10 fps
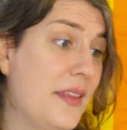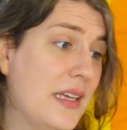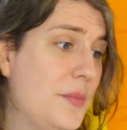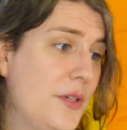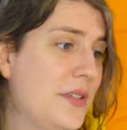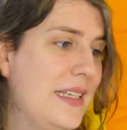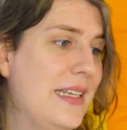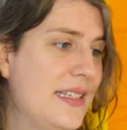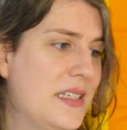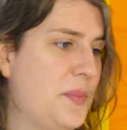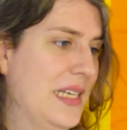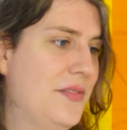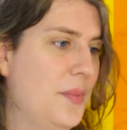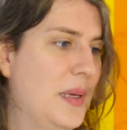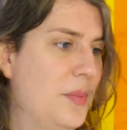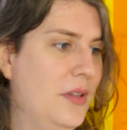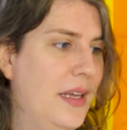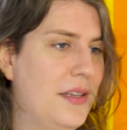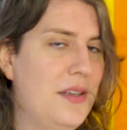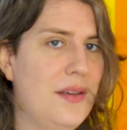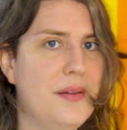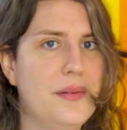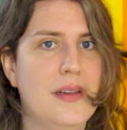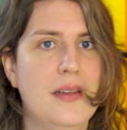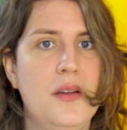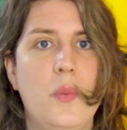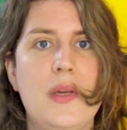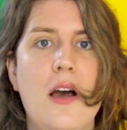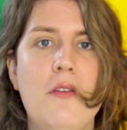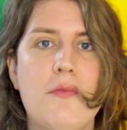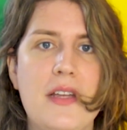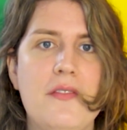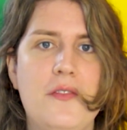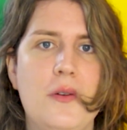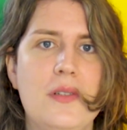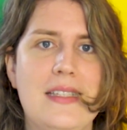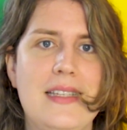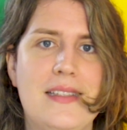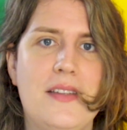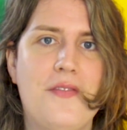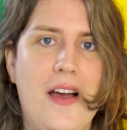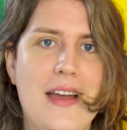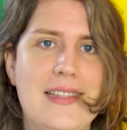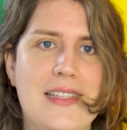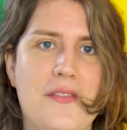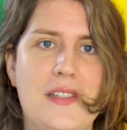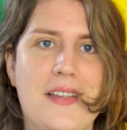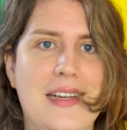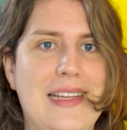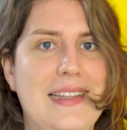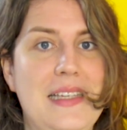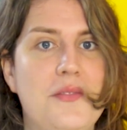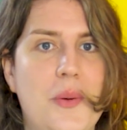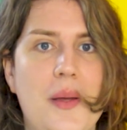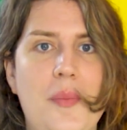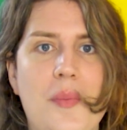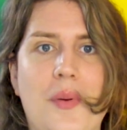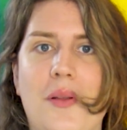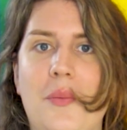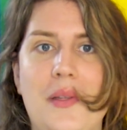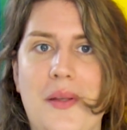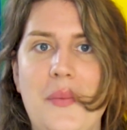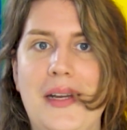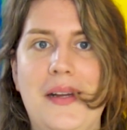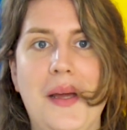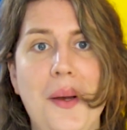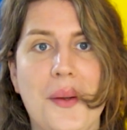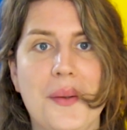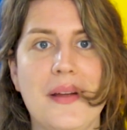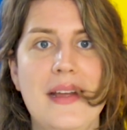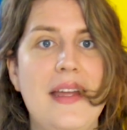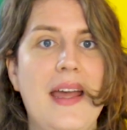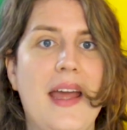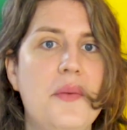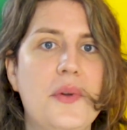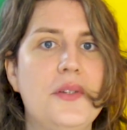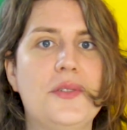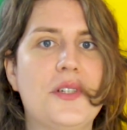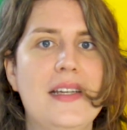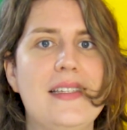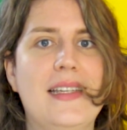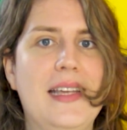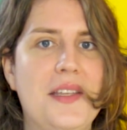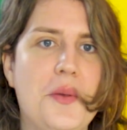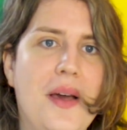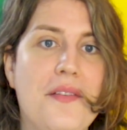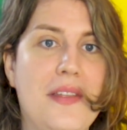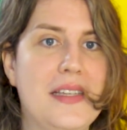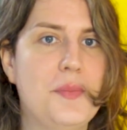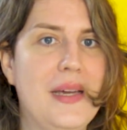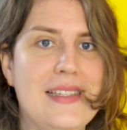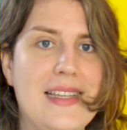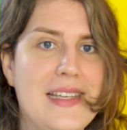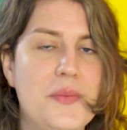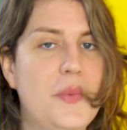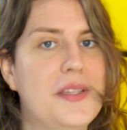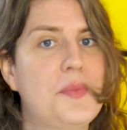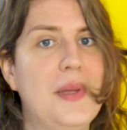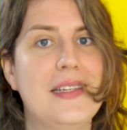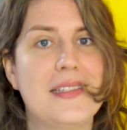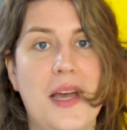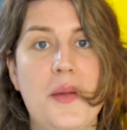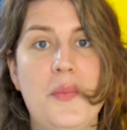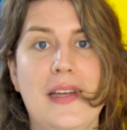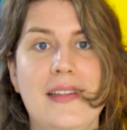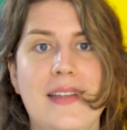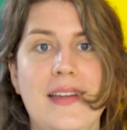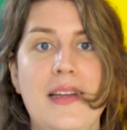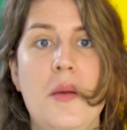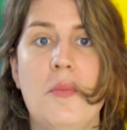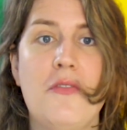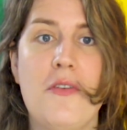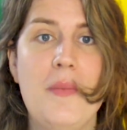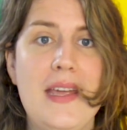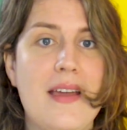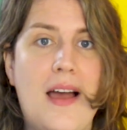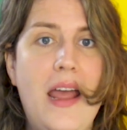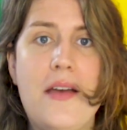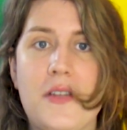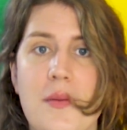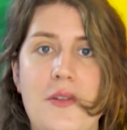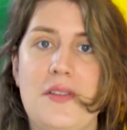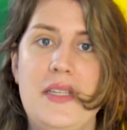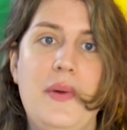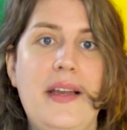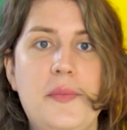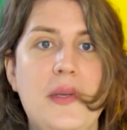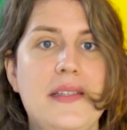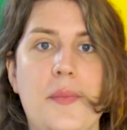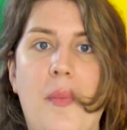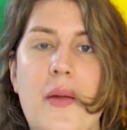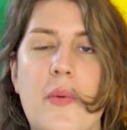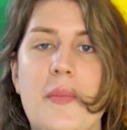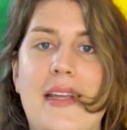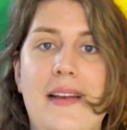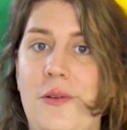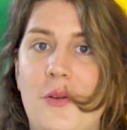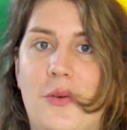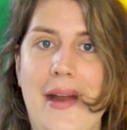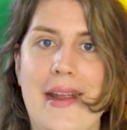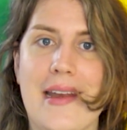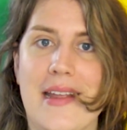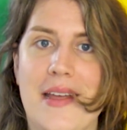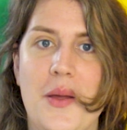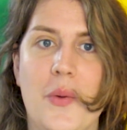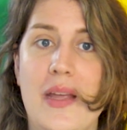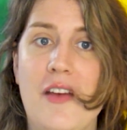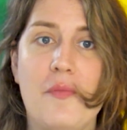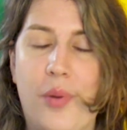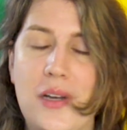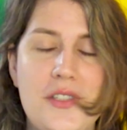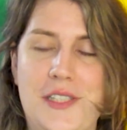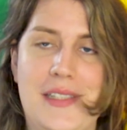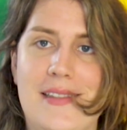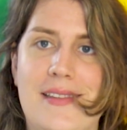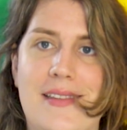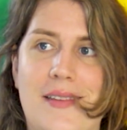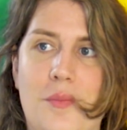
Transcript: I think community needs space for people like you. We can't reinforce these divides if it's going to leave queer people with nowhere to go. Anyone who tries to kick you out of their space isn't worth spending time with. But for me, I have a community where lesbians and bi women get along great. We have brunches.